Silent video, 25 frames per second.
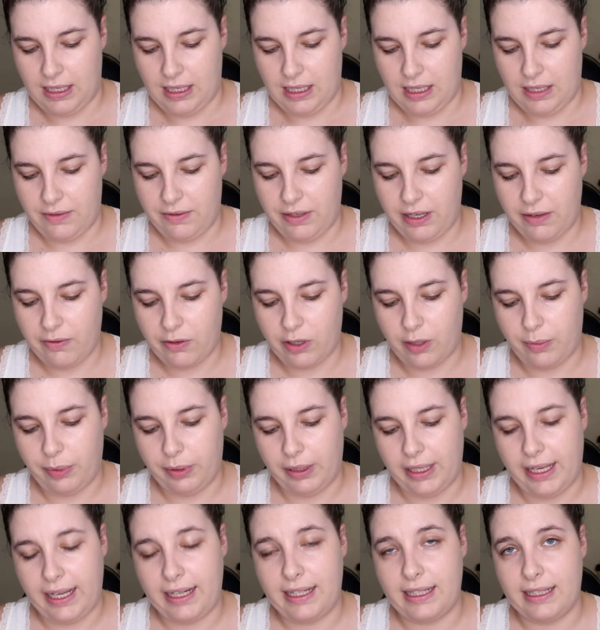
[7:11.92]
I've never
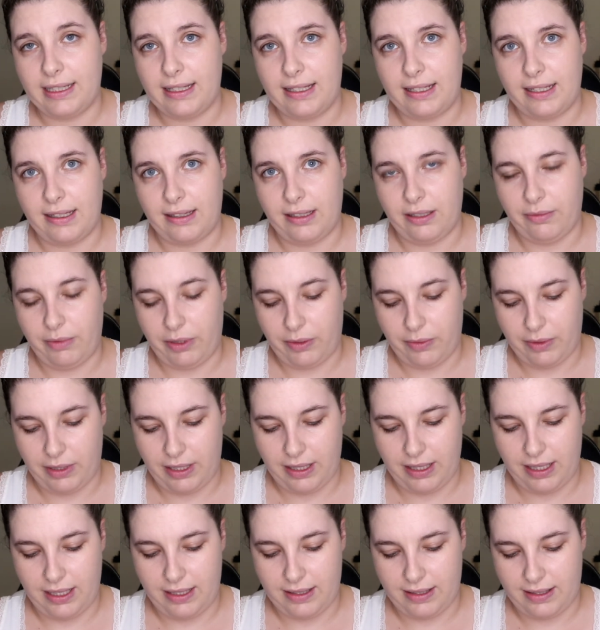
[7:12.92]
applied concealer with one
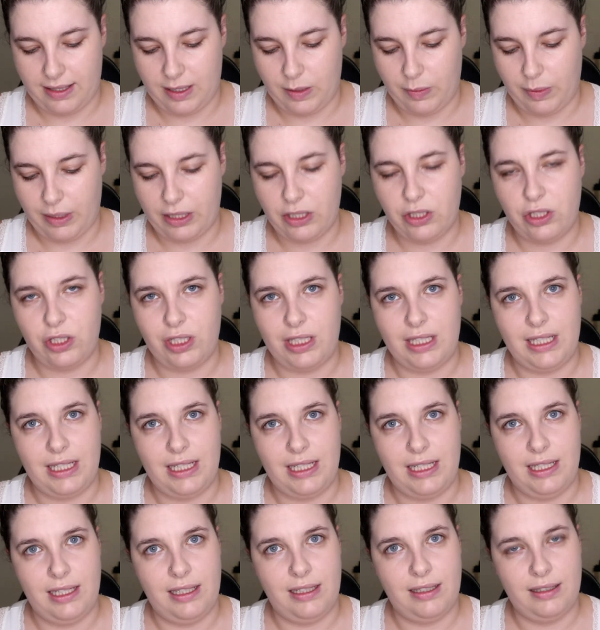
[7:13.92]
of these
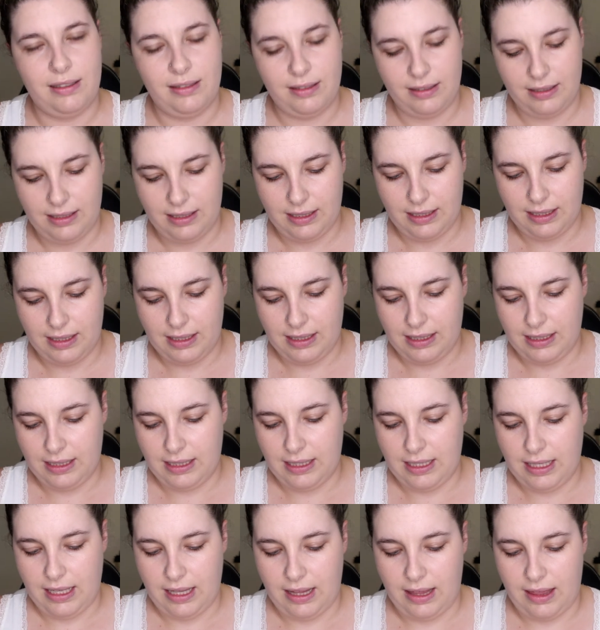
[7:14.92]
spongy
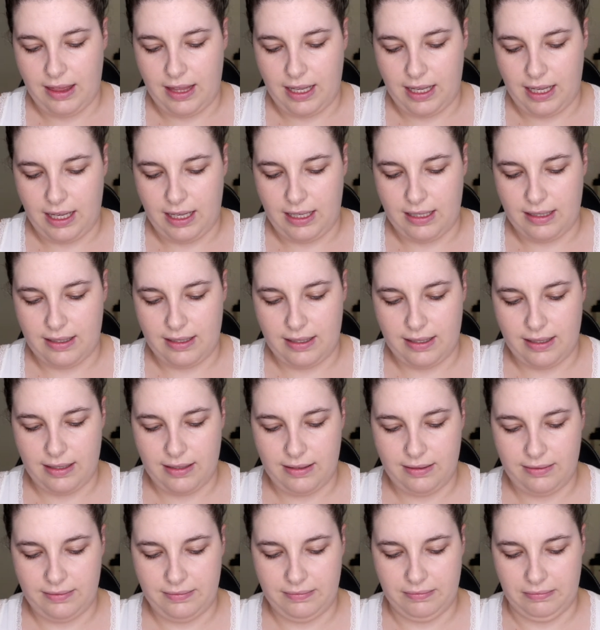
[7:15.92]
thingies
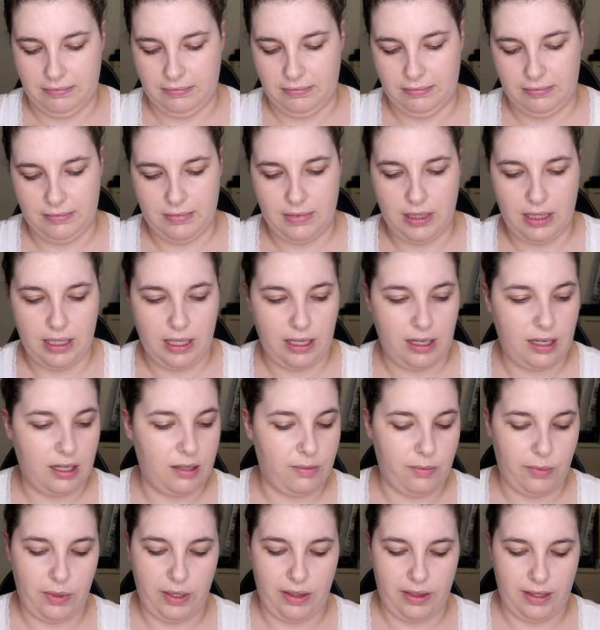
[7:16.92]
that
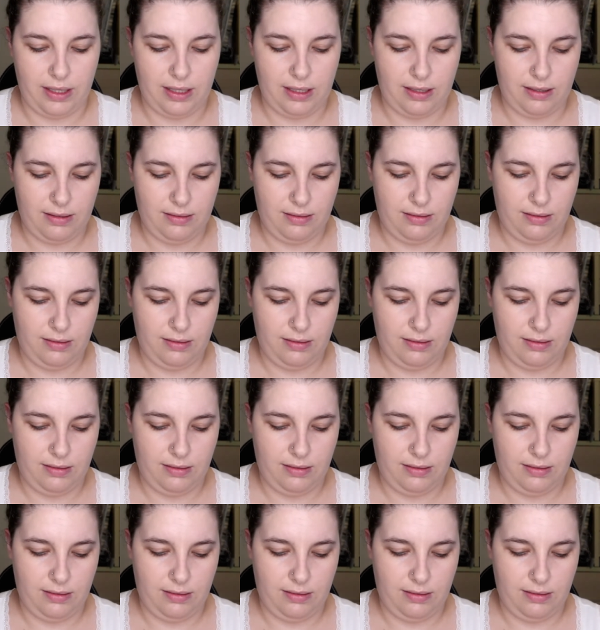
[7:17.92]
come with it.